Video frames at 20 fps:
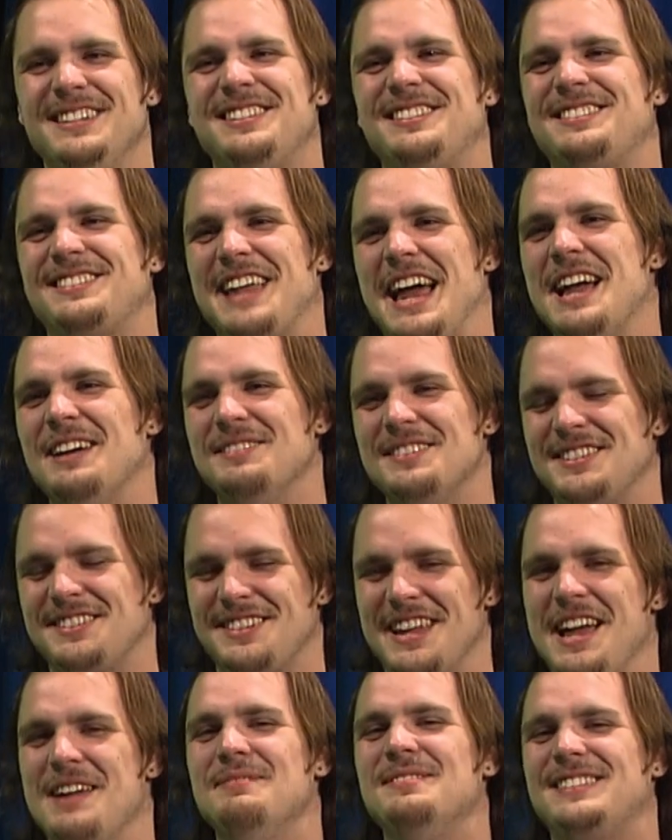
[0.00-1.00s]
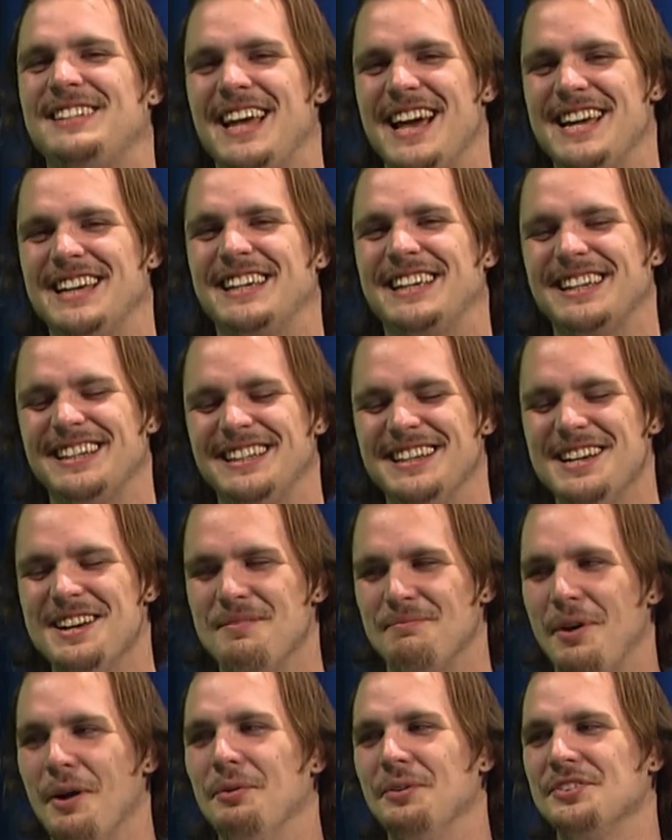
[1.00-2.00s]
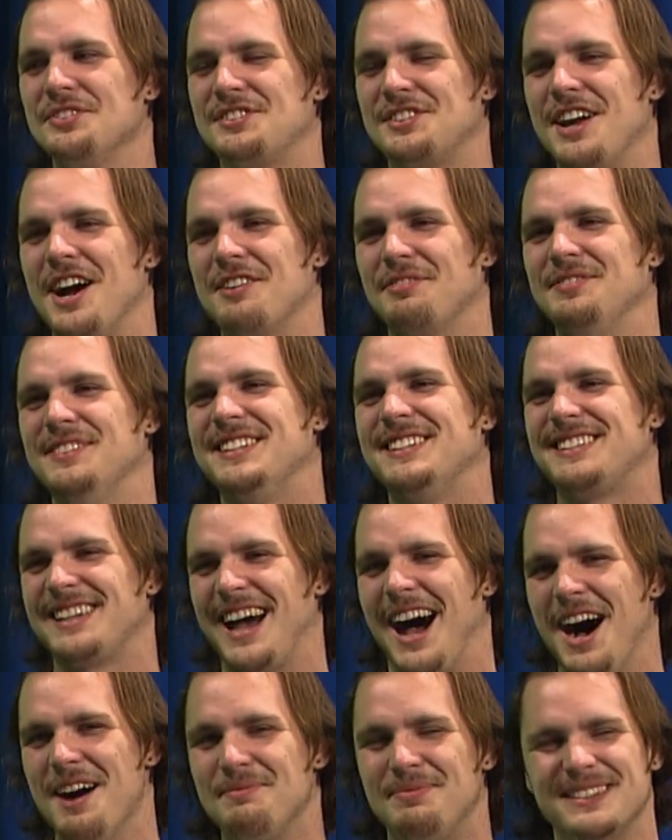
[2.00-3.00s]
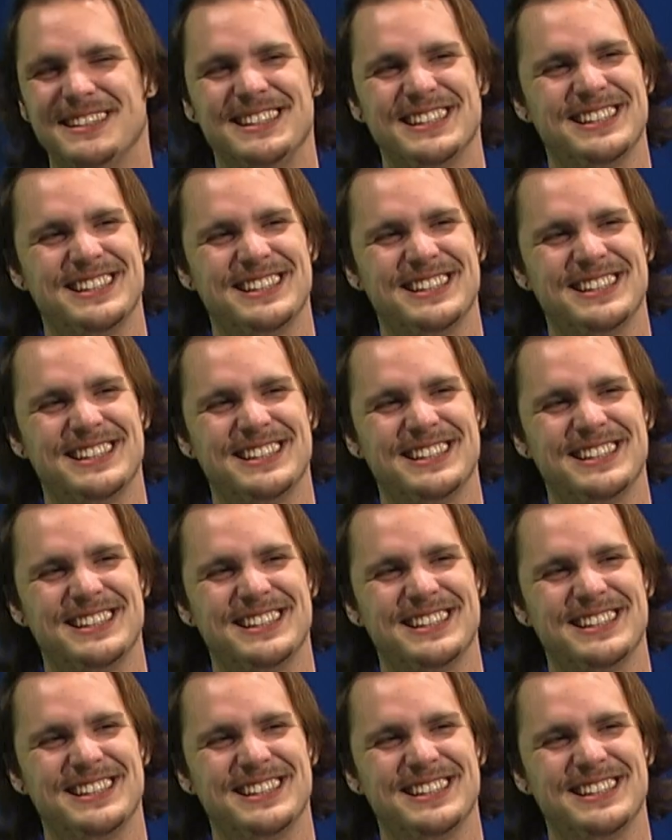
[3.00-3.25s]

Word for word: same same take, but we'll start from the top.